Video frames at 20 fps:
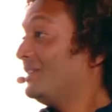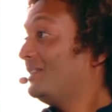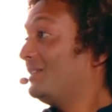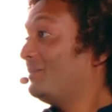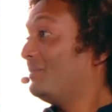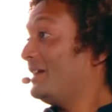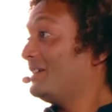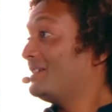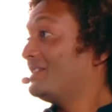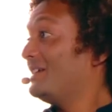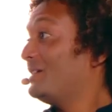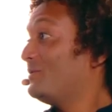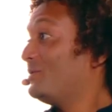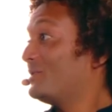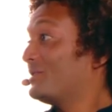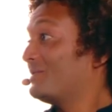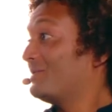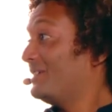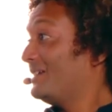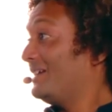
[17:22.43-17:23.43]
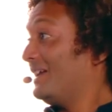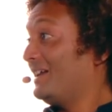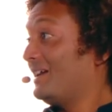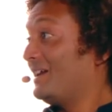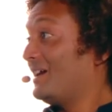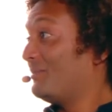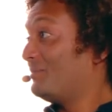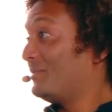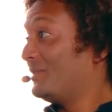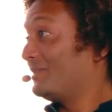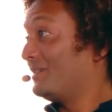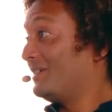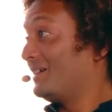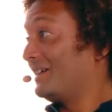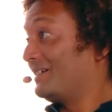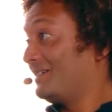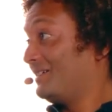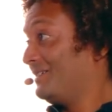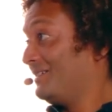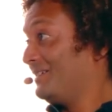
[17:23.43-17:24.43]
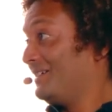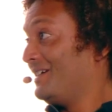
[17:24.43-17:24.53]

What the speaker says: The best thing was getting up at like